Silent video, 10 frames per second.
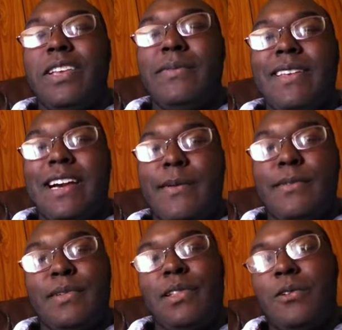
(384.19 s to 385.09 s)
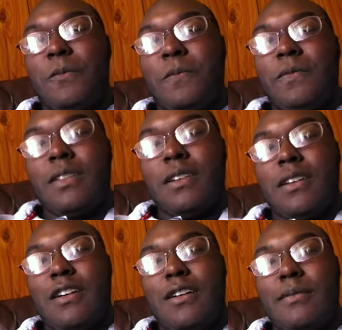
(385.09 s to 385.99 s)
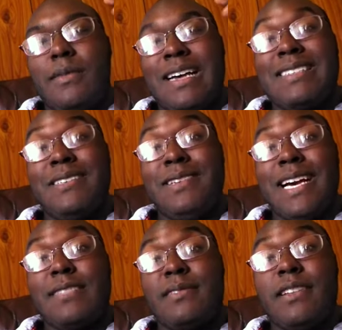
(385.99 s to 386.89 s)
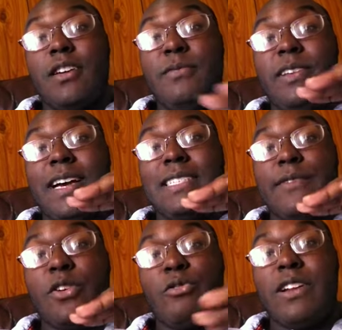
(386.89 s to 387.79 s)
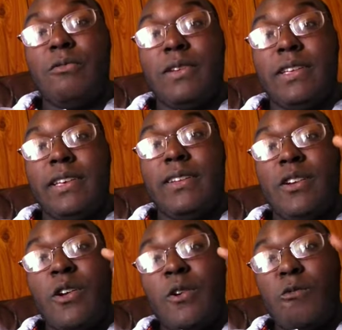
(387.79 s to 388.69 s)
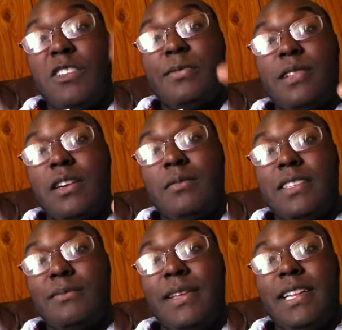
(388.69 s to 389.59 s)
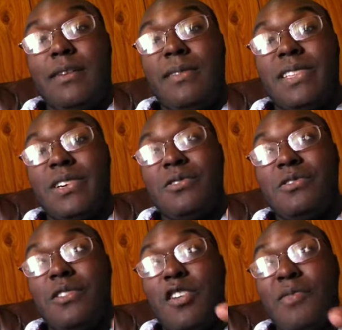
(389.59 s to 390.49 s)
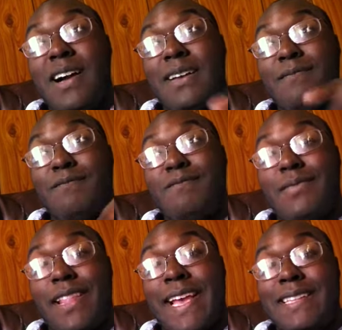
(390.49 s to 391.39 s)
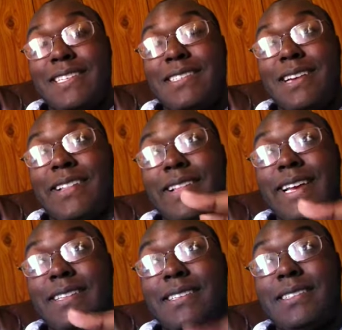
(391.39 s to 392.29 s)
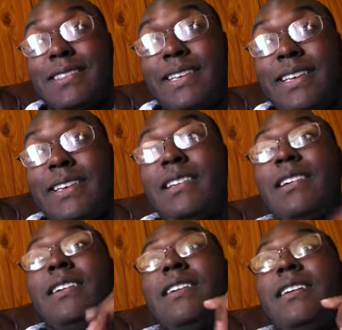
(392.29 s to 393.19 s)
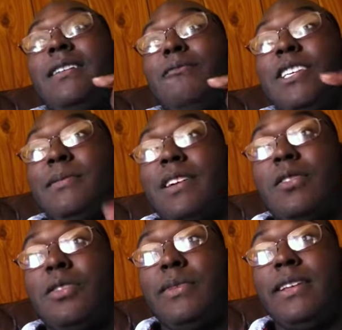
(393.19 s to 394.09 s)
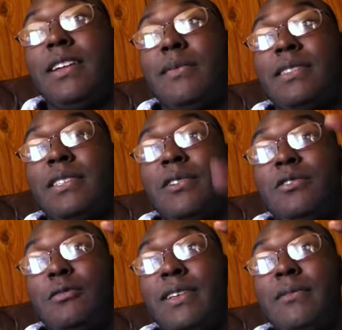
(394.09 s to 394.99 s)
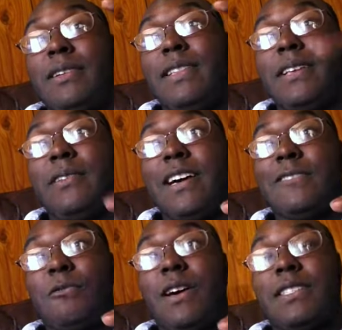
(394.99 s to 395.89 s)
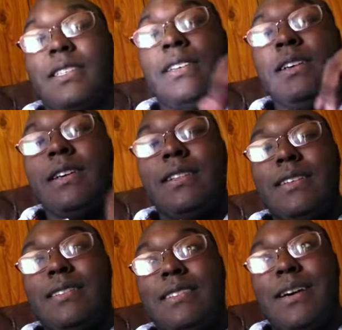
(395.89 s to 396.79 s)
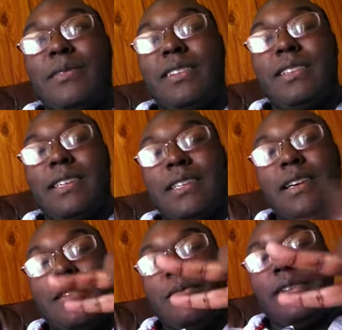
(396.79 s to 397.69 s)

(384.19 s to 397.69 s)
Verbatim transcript: Leave me a comment below. Um, I'll see you guys when I hope you guys have a great weekend. Wish me luck on this meeting I'm about to go to. Hope I land this. I land this gig. Wish me luck on the meeting I'm about to go to. But anyway, thank you guys for watching. This is Dominic checking out.